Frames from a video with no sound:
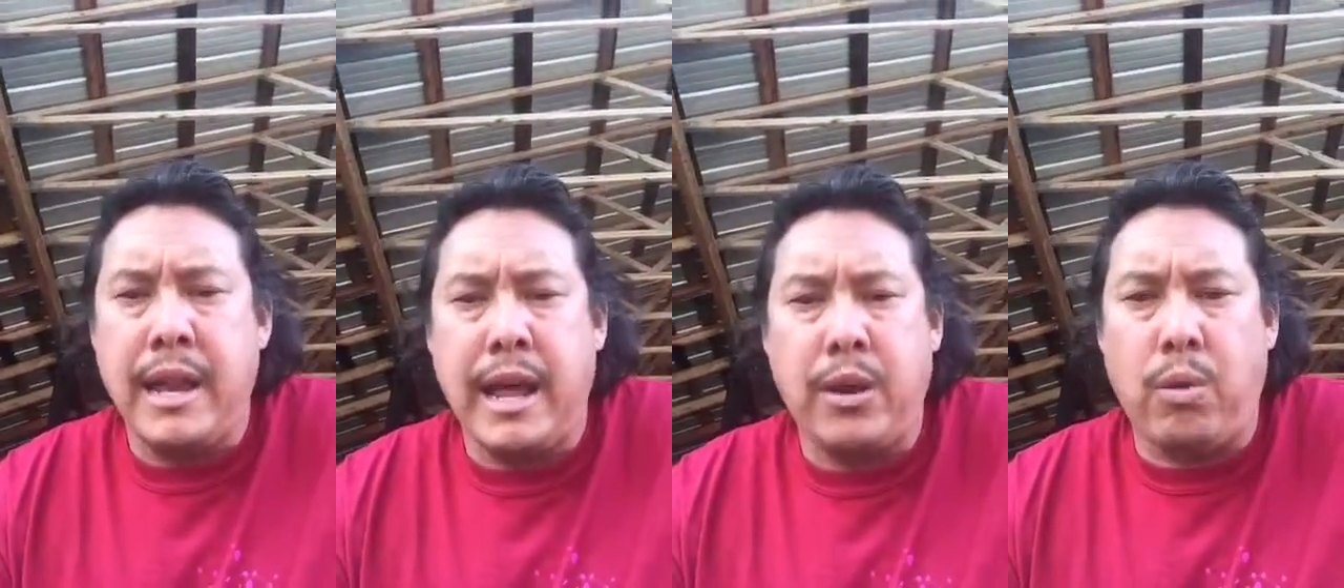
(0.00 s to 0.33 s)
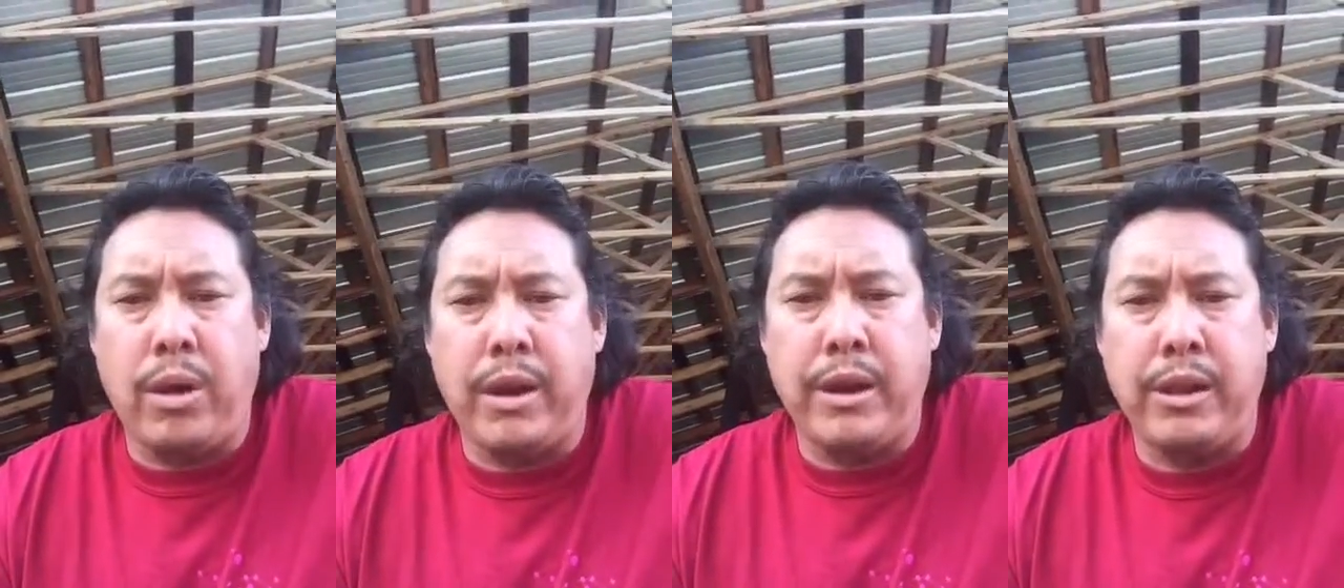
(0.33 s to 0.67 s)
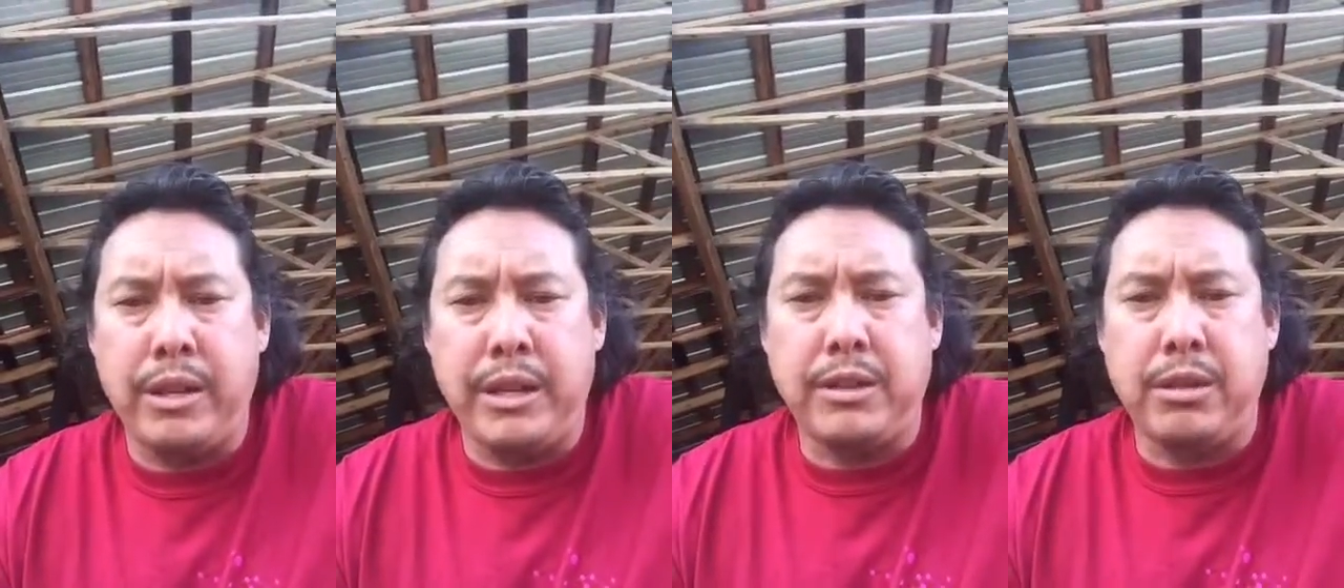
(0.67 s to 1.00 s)
And I don't want an
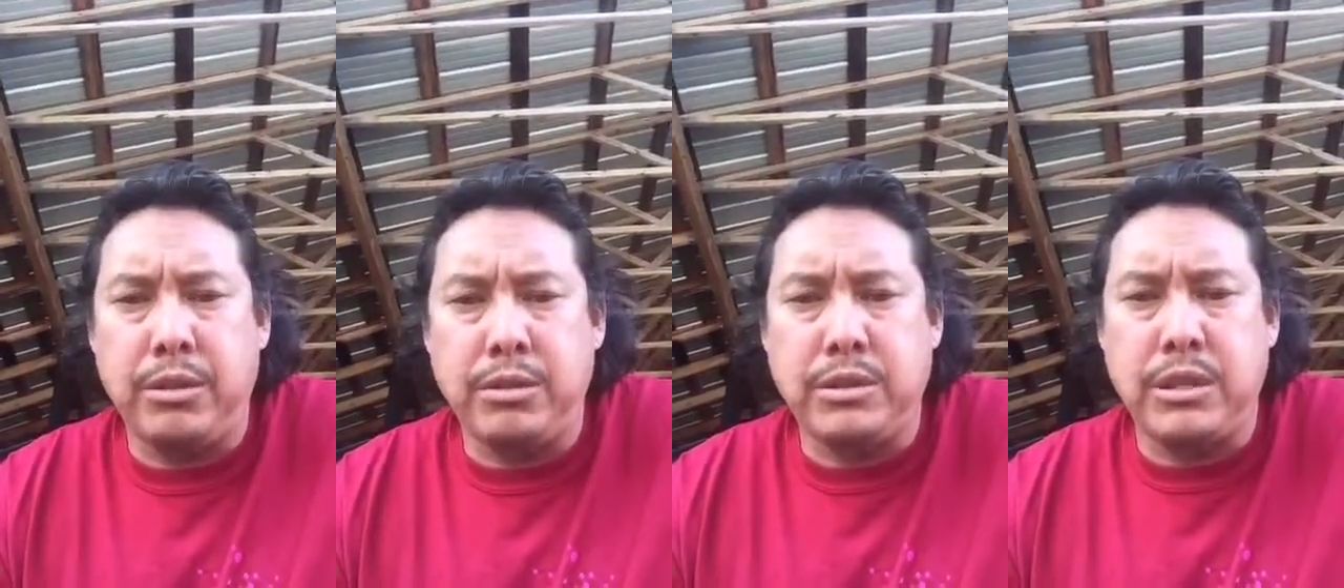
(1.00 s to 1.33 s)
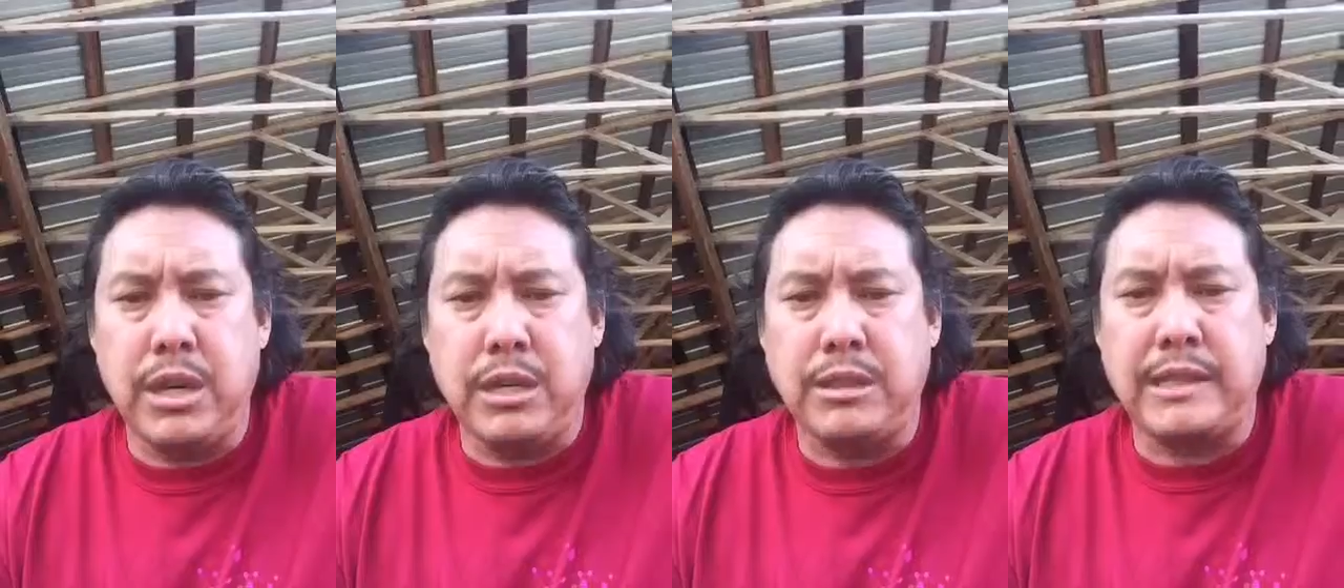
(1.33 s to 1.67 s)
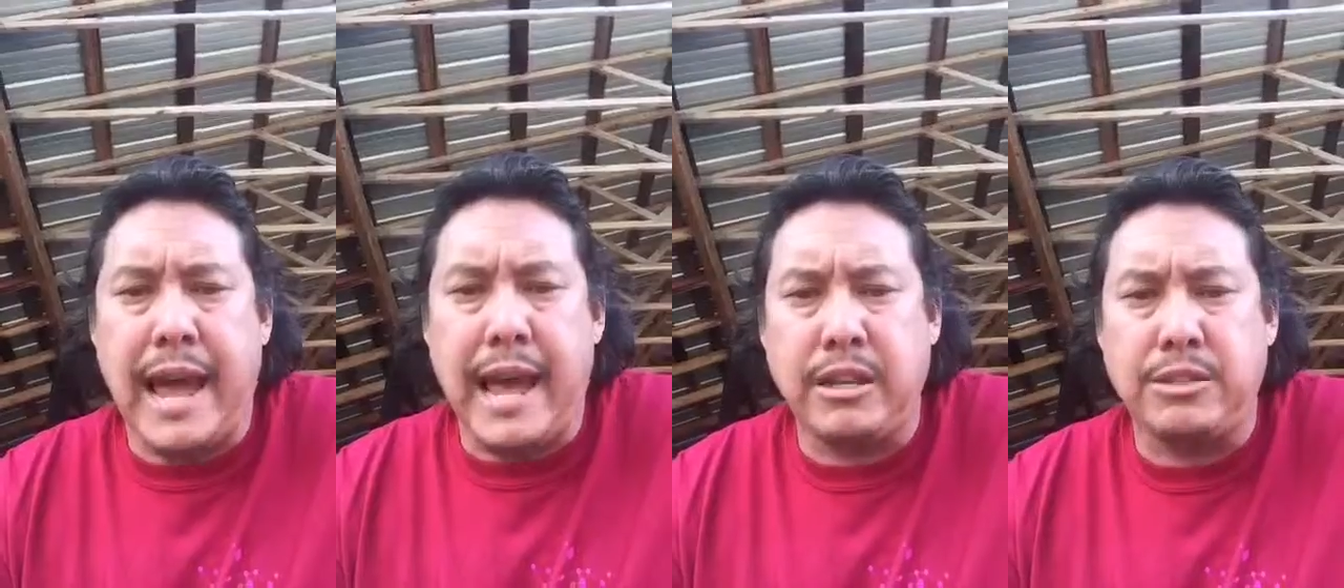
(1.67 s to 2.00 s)
elite to lose uh,
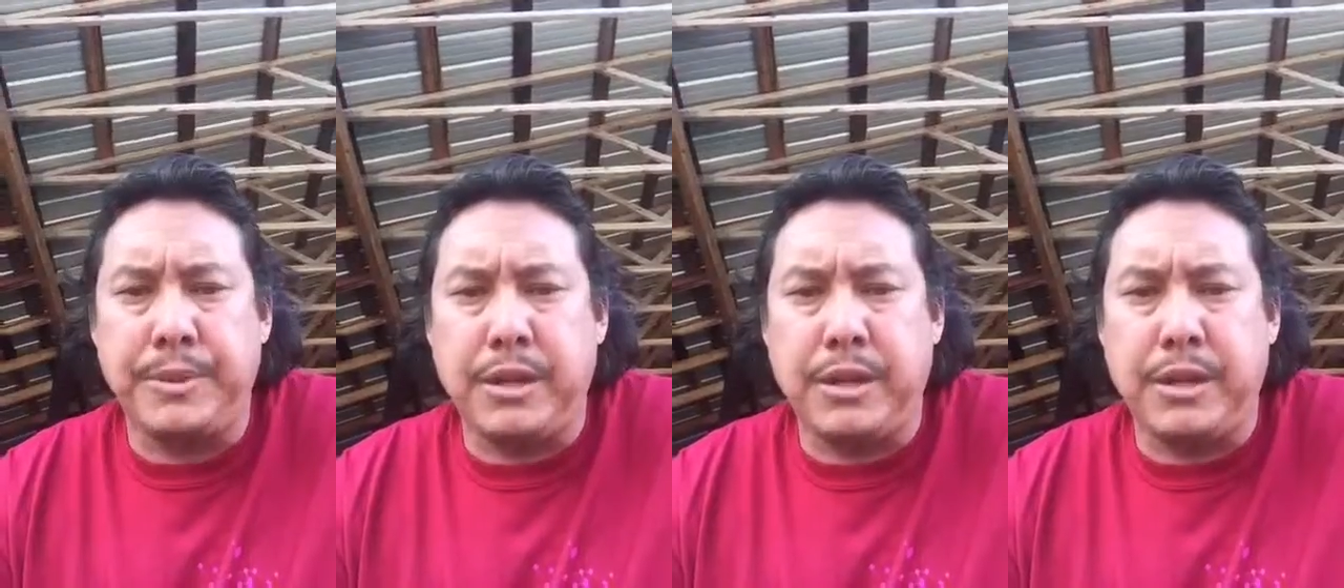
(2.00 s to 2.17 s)
status